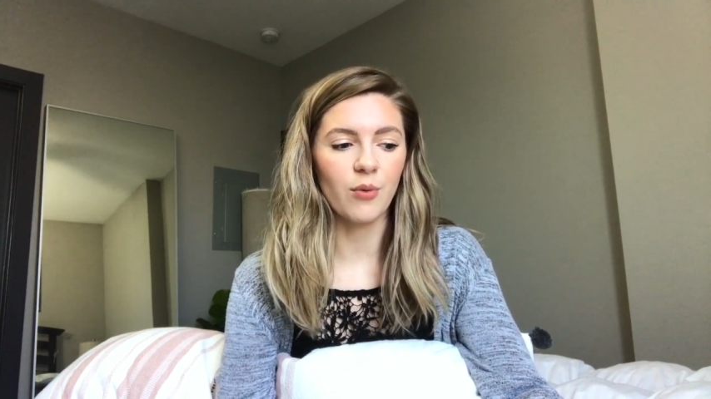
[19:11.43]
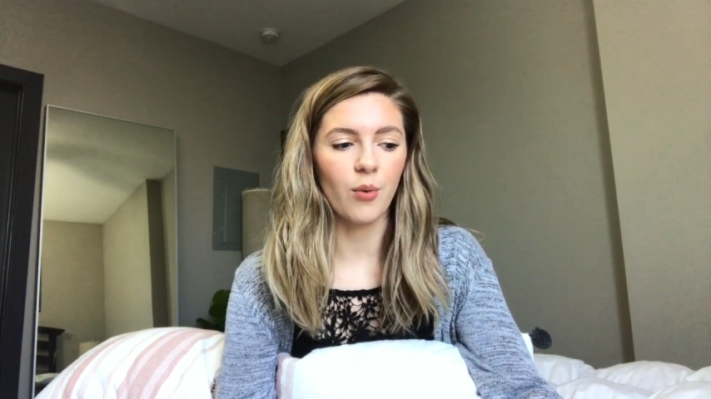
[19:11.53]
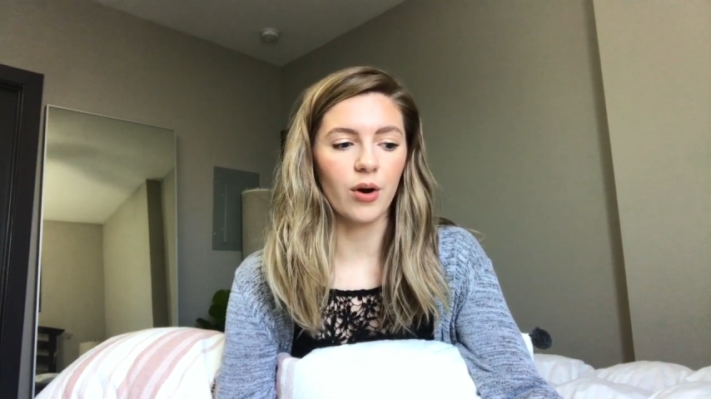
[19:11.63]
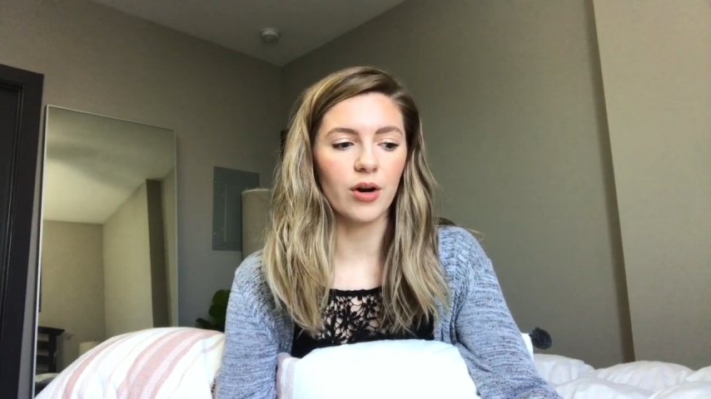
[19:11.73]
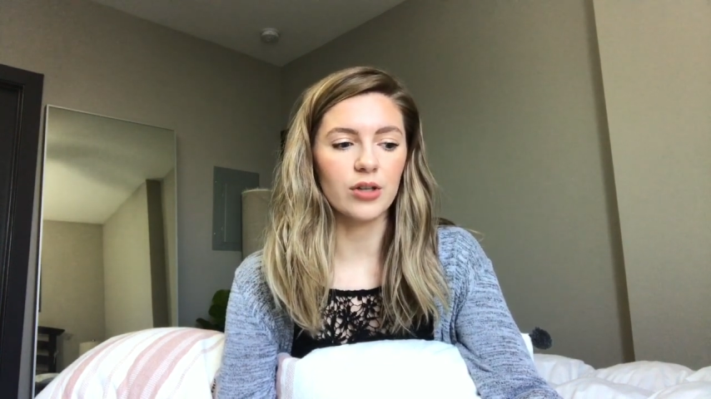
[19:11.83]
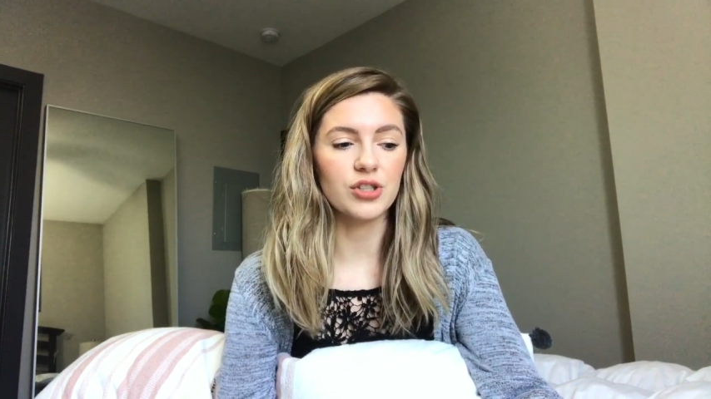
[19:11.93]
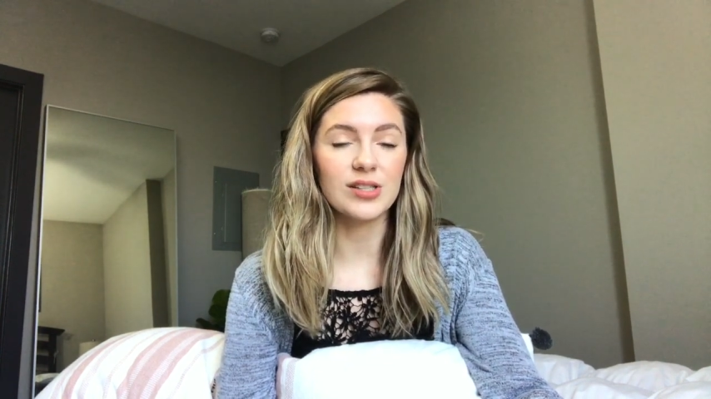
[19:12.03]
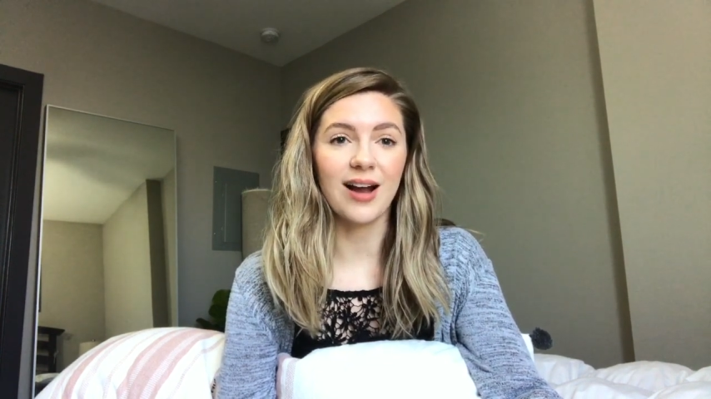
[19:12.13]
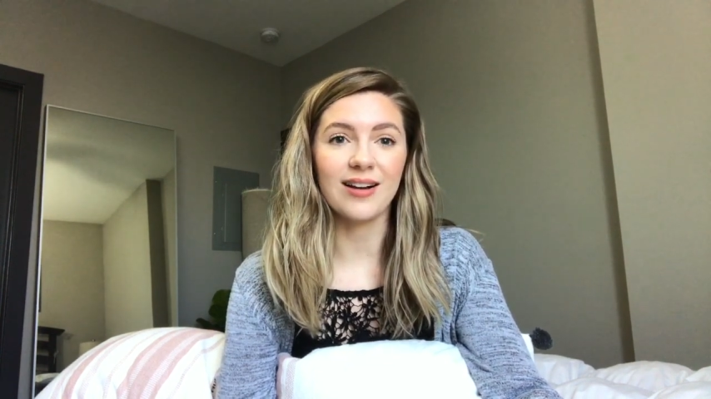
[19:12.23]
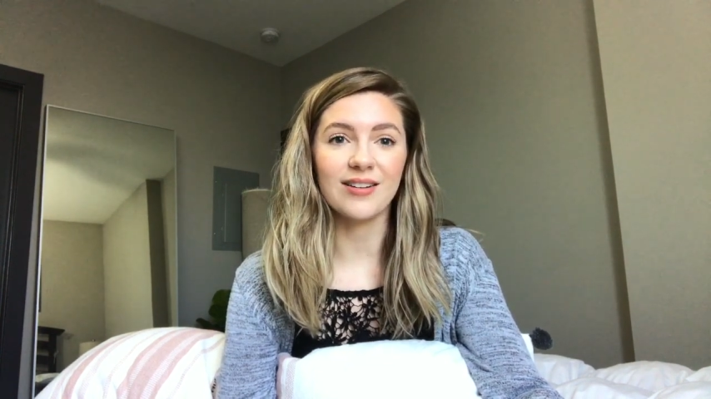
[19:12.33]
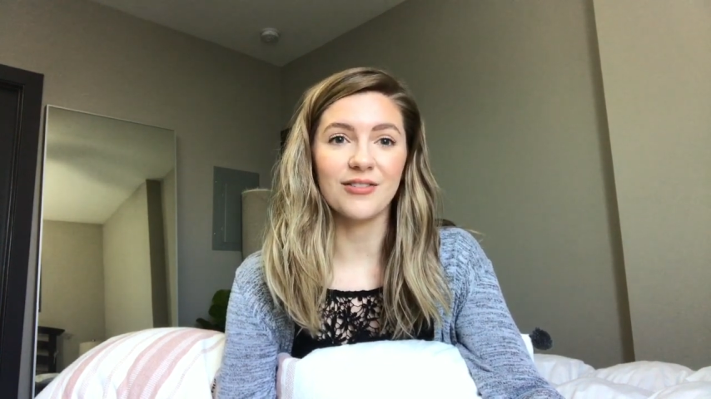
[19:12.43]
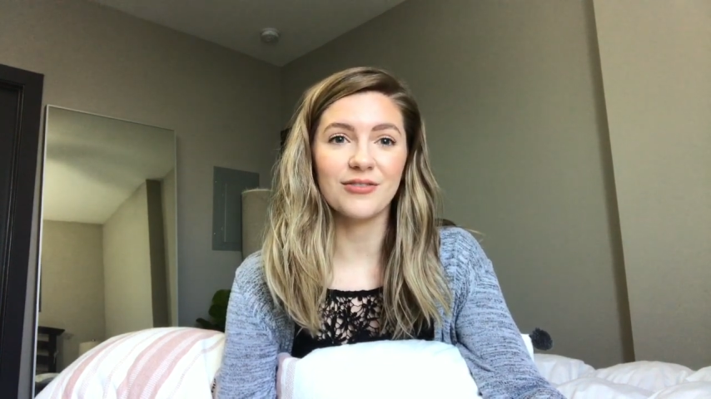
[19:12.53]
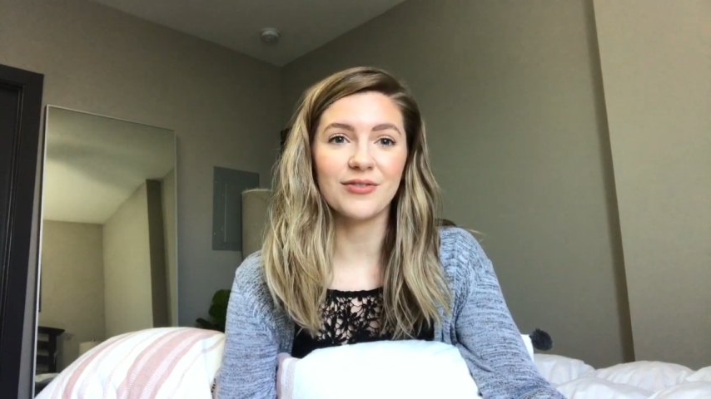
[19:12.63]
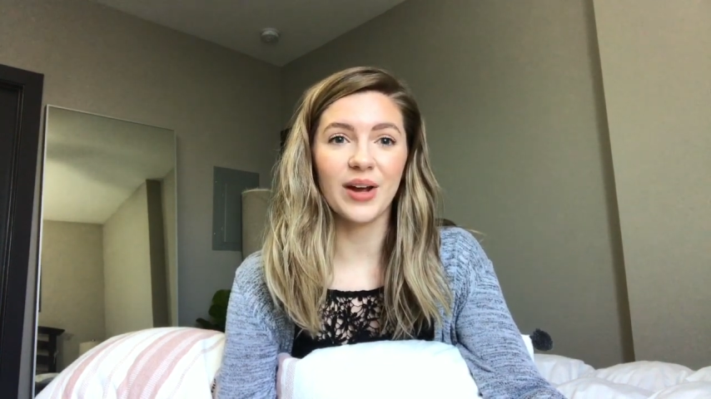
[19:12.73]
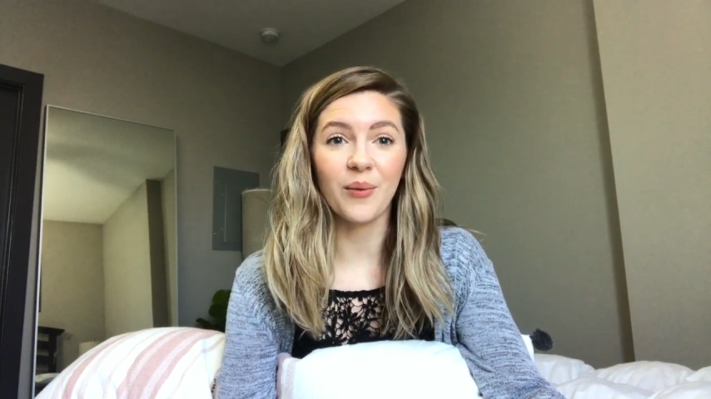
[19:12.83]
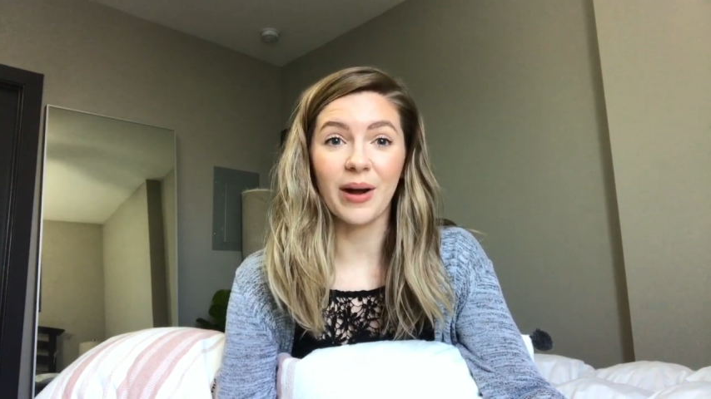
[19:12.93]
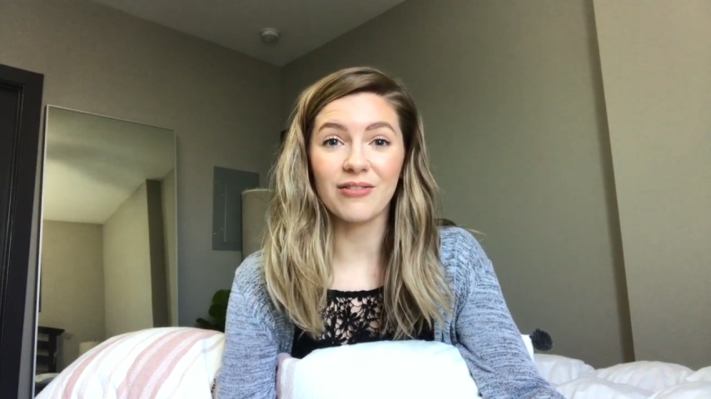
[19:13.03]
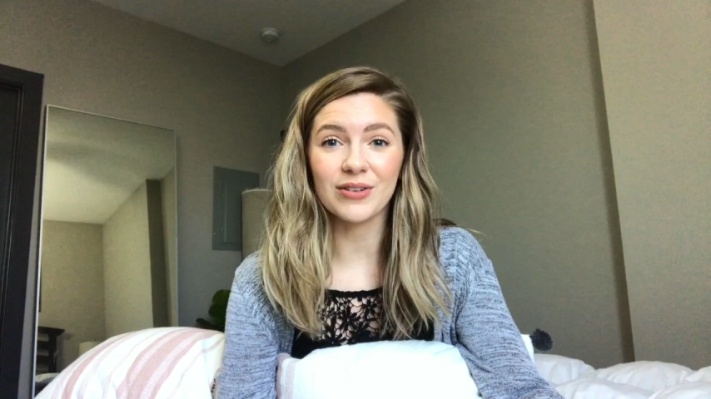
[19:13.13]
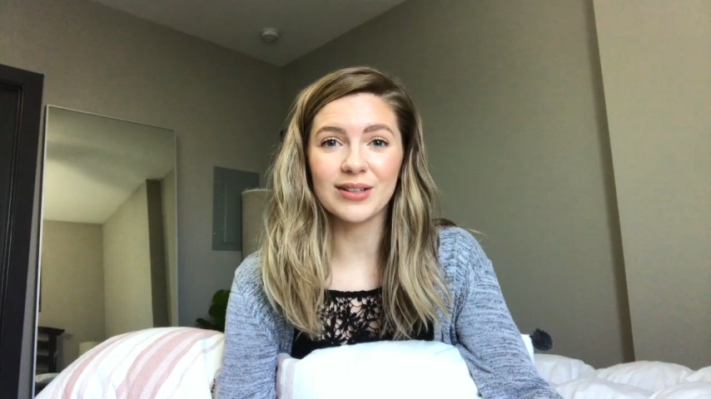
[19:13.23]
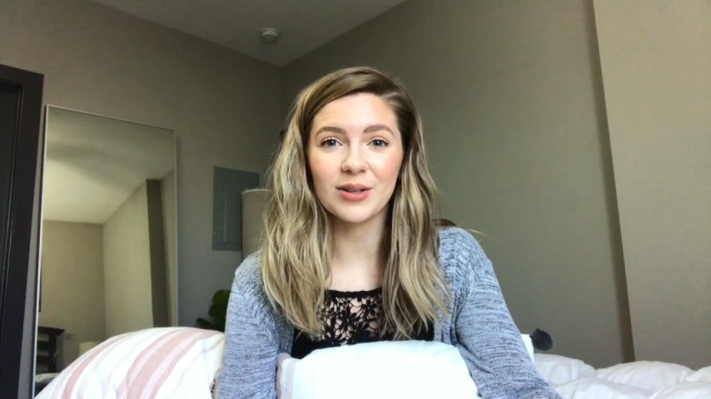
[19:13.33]
or just kind of get away
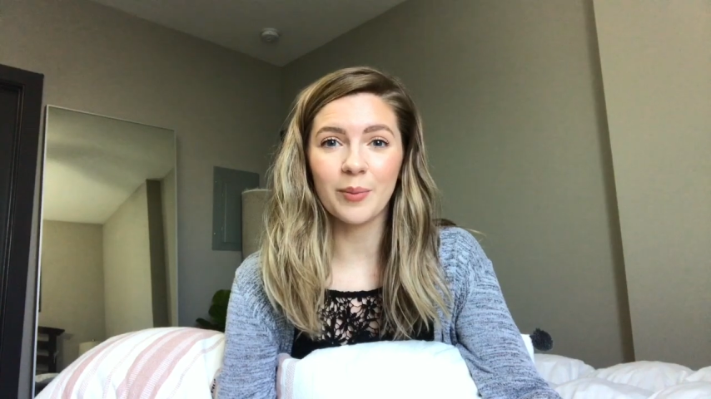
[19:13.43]
for a little